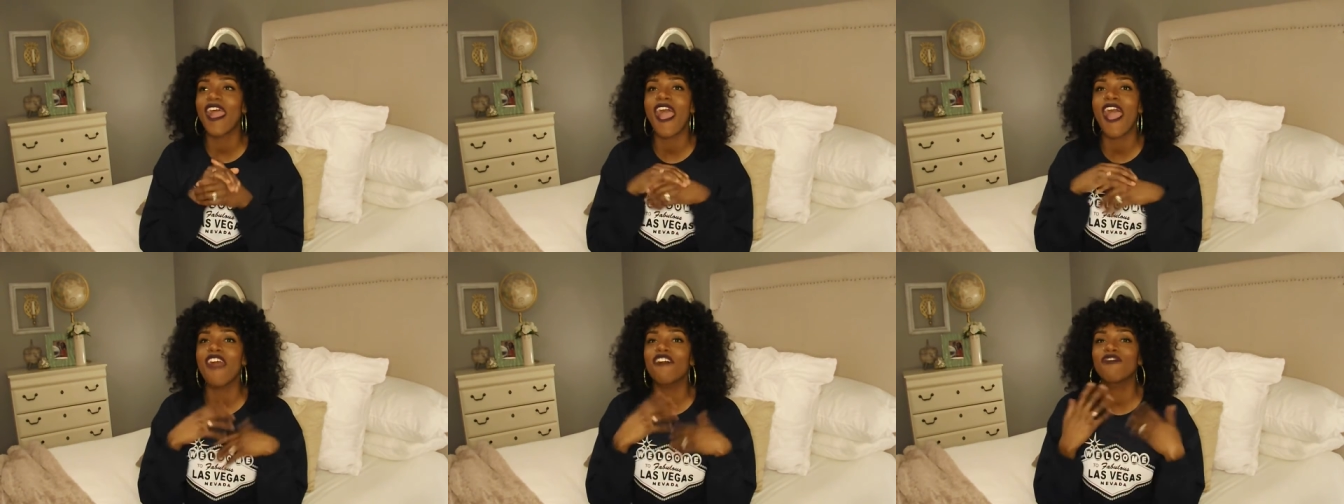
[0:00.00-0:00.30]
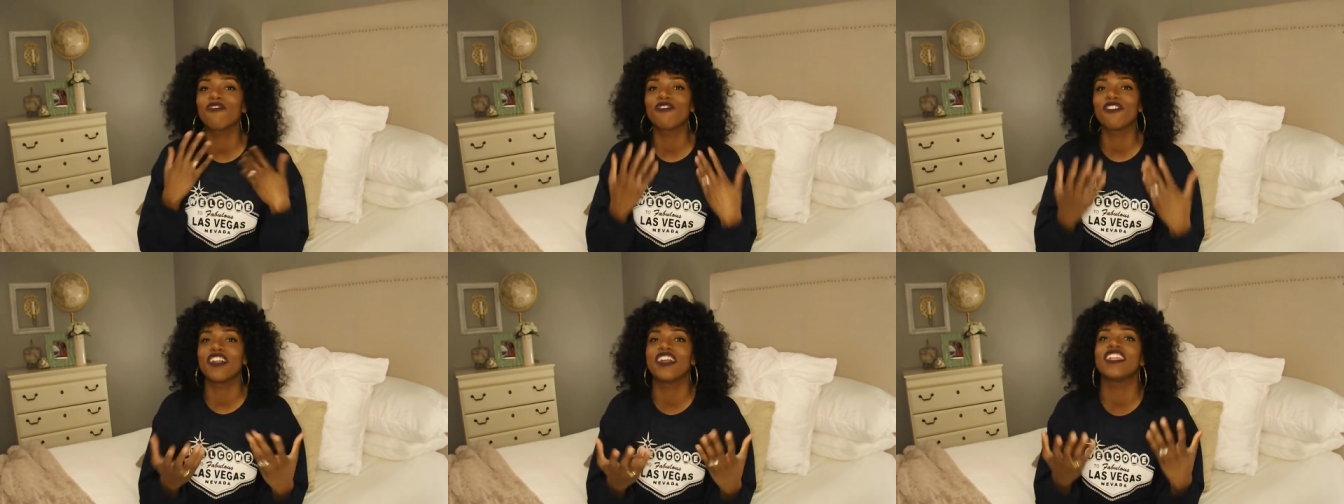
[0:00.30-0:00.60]

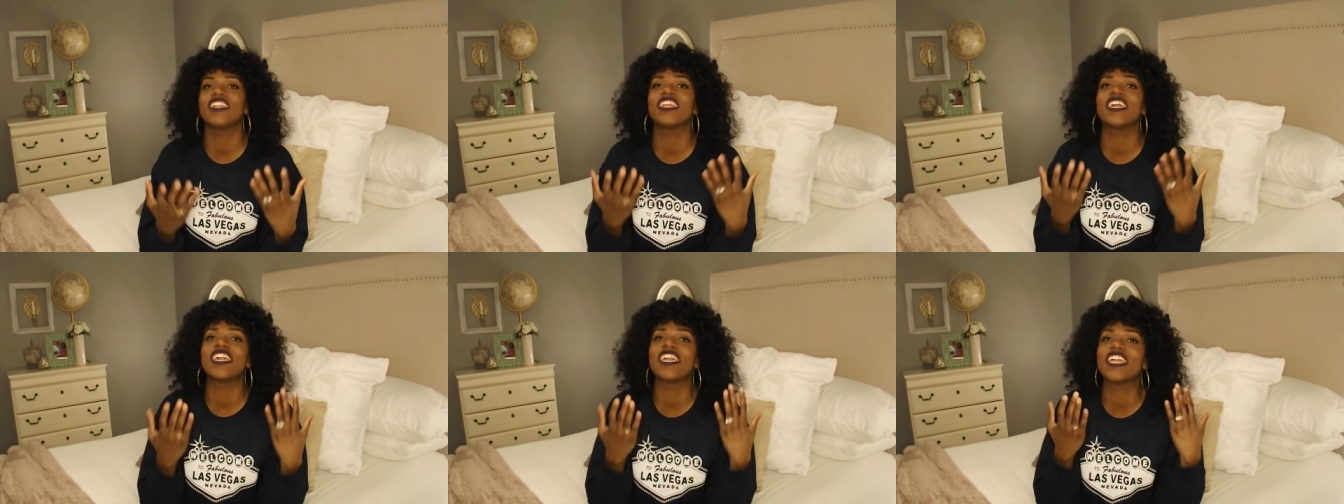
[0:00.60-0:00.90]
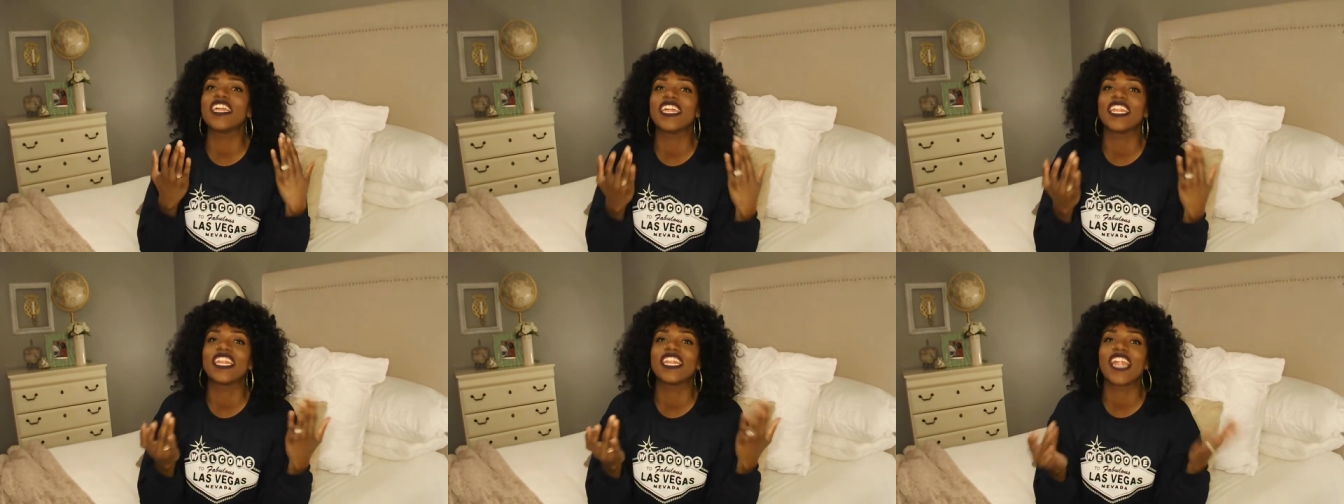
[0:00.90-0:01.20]
I
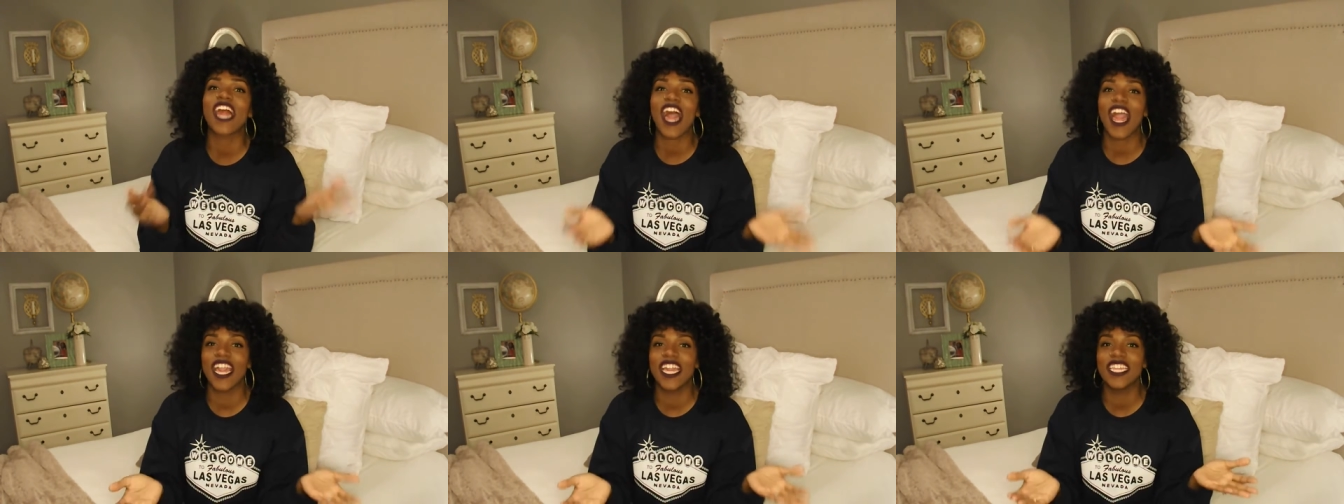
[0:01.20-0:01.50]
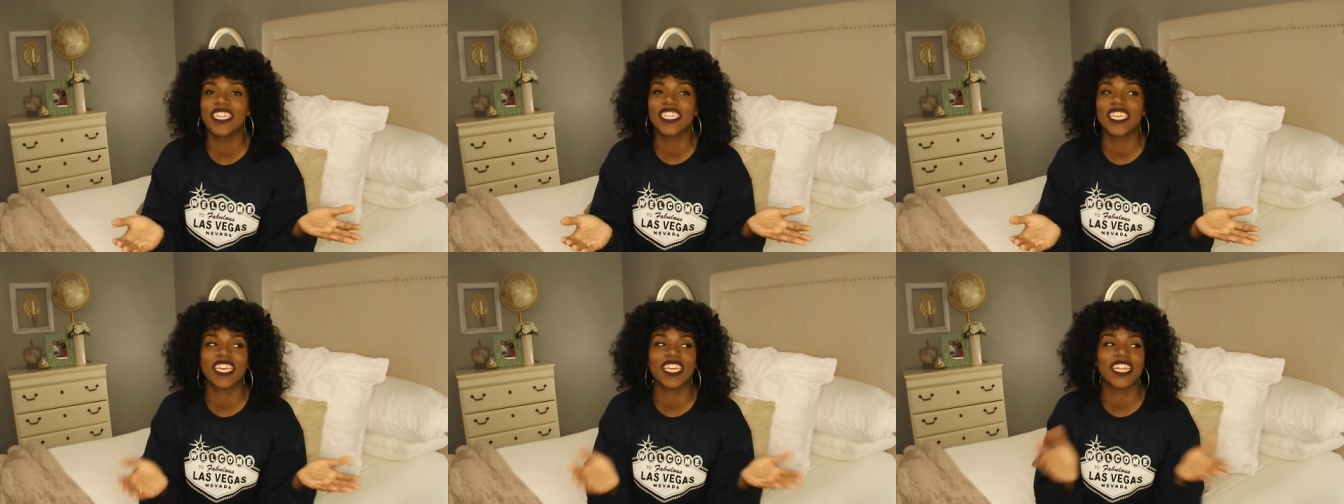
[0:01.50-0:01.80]
really
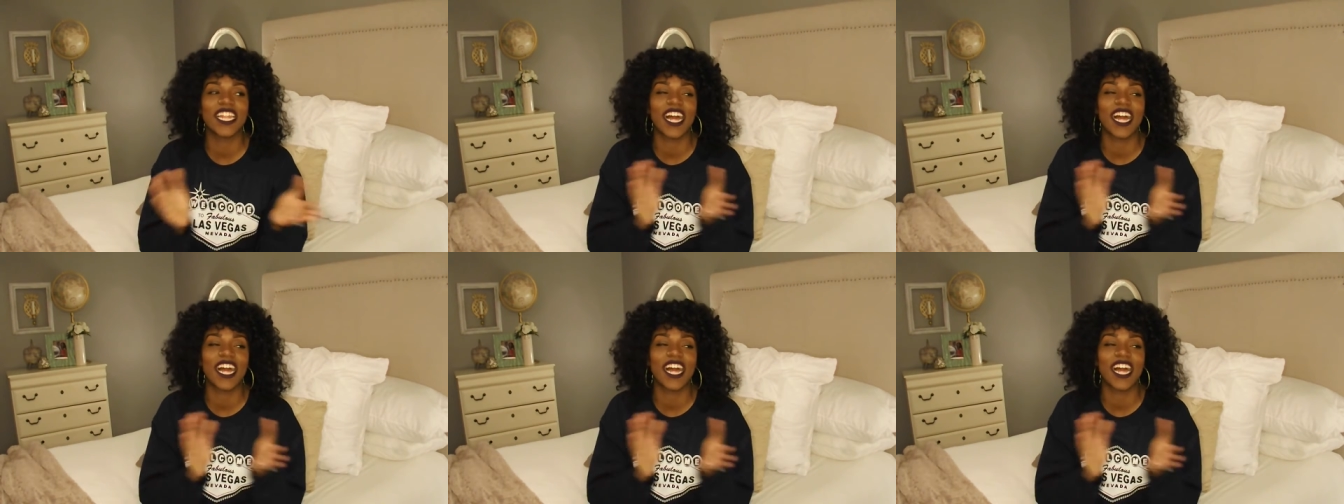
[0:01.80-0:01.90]
liked it.